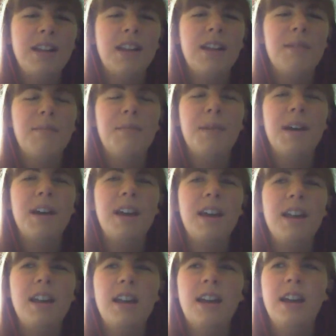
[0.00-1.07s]
them,
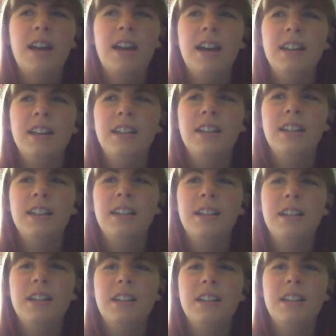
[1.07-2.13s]
but
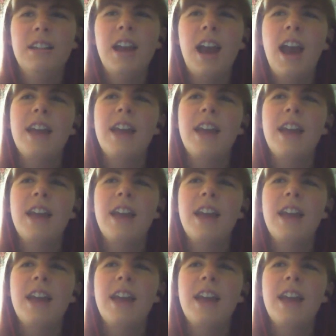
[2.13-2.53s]
yeah, I